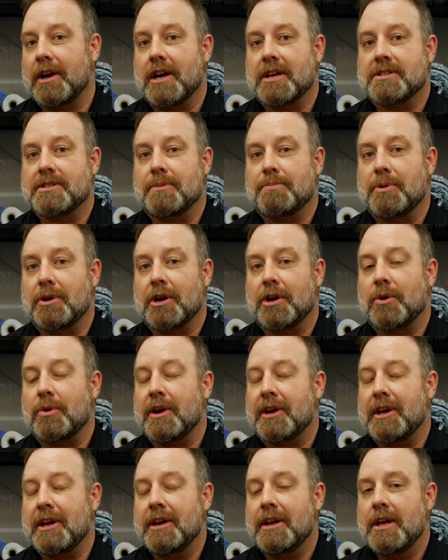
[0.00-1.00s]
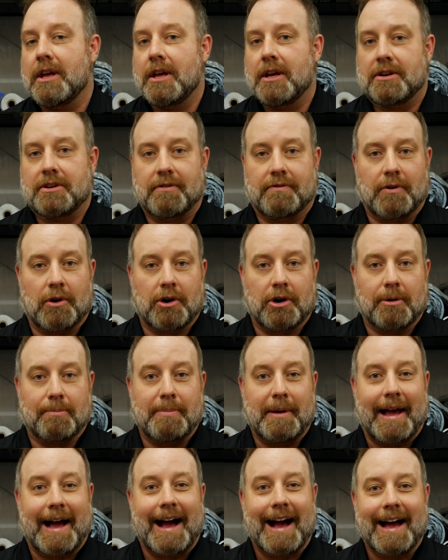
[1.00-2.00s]
us to put a cricket diverter
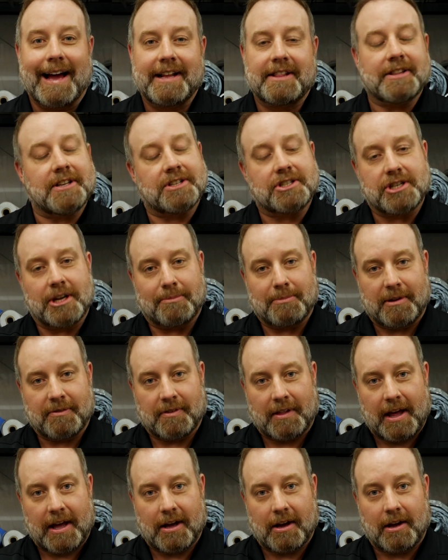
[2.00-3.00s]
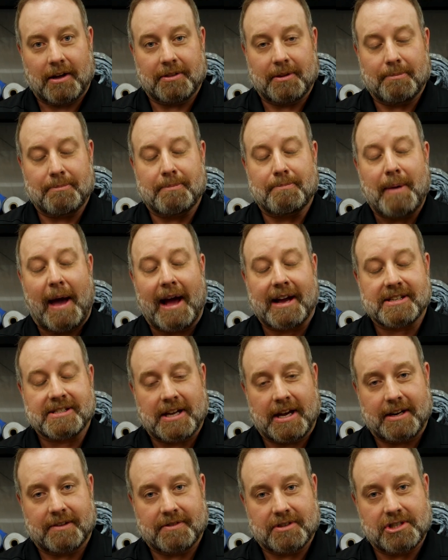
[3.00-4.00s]
behind the chimney, on the back
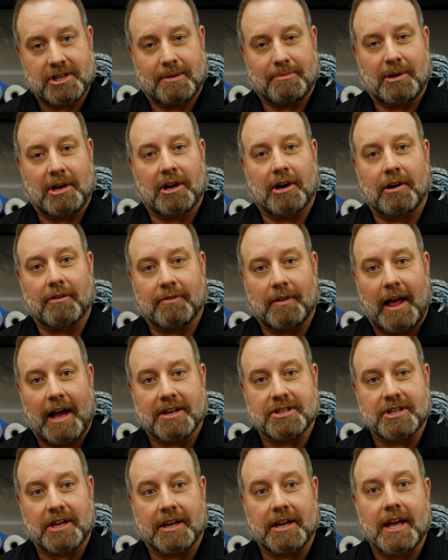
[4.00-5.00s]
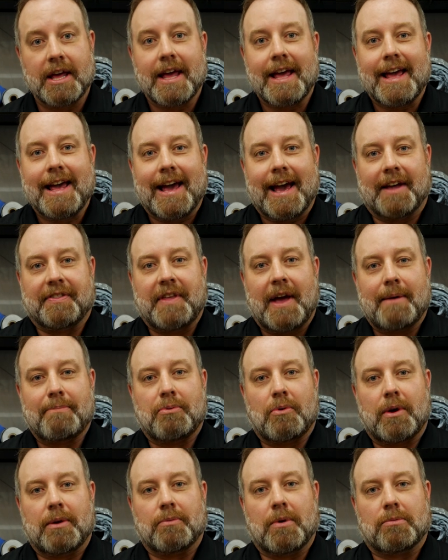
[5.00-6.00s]
side of the chimney on our flashing. At that
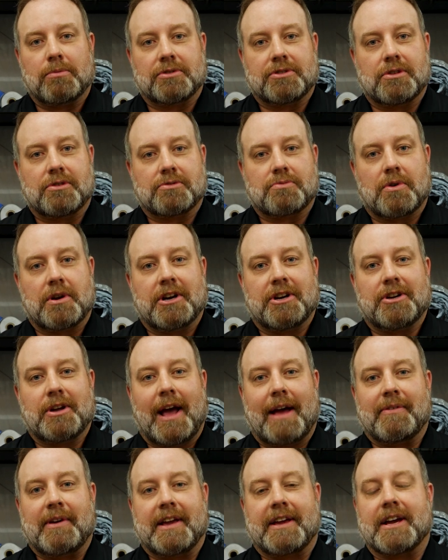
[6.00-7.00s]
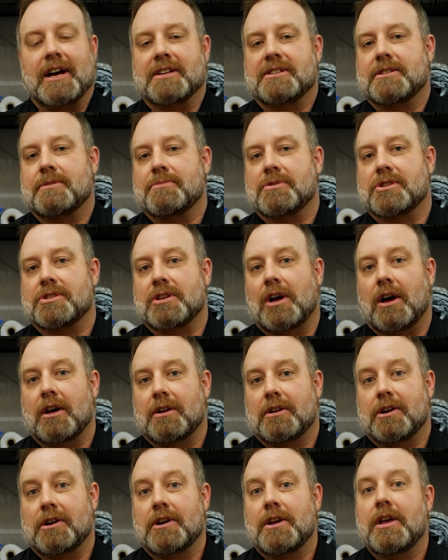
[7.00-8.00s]
point, what we'll do is we're gonna have a custom
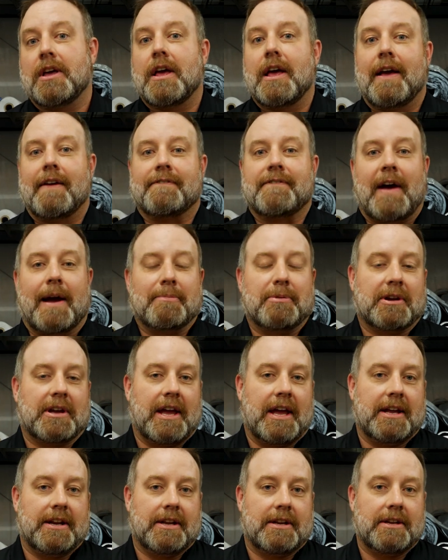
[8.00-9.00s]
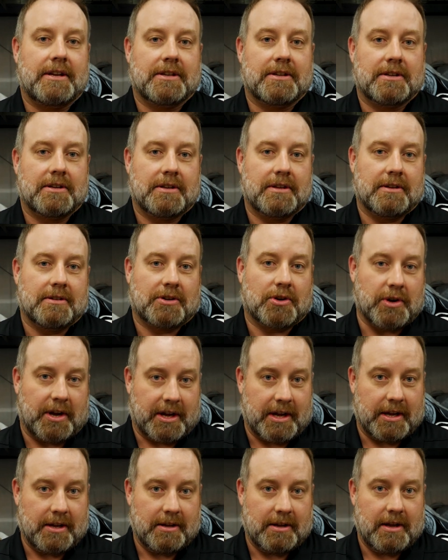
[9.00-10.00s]
soldered, fabricated cricket.